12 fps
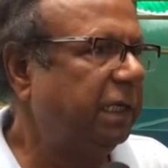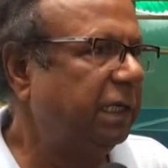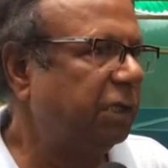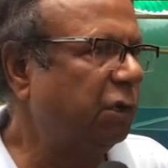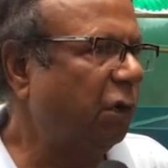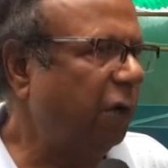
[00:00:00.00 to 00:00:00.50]

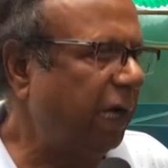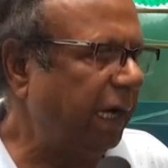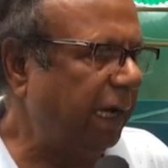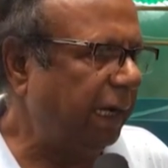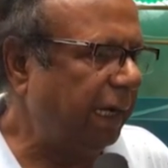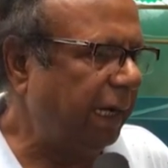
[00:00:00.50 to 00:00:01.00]
So
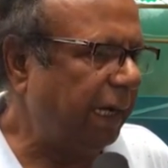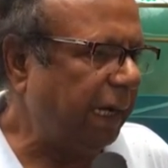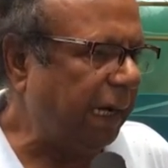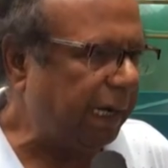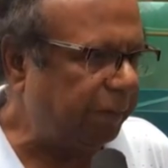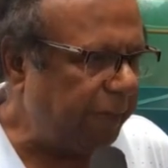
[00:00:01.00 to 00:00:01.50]

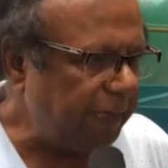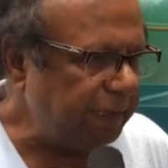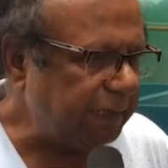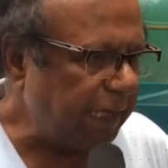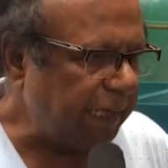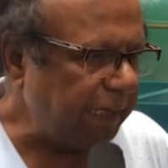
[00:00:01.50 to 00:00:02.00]

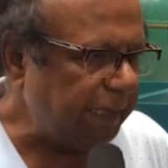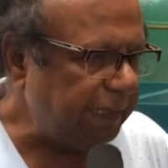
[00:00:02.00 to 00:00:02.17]
adventure